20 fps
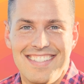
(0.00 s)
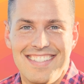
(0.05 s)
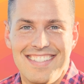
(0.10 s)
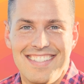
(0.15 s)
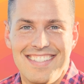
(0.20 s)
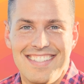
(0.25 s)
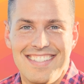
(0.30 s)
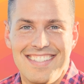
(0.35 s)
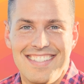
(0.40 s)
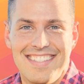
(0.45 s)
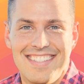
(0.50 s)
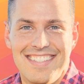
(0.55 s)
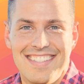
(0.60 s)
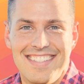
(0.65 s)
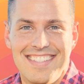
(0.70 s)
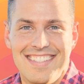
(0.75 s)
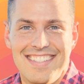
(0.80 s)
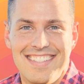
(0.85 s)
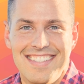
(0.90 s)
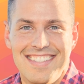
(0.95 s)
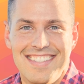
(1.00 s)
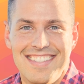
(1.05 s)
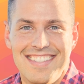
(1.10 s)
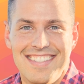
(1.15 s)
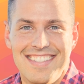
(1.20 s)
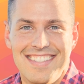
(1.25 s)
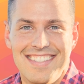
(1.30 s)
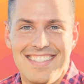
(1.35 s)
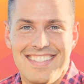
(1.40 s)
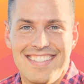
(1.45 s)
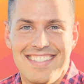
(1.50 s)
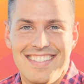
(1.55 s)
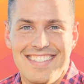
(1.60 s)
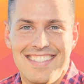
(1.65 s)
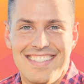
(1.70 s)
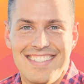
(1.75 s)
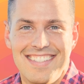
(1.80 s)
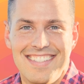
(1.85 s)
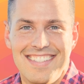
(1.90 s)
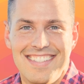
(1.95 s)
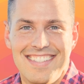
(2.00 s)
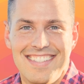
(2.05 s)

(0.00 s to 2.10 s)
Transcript: This is a still picture; no speech is visible.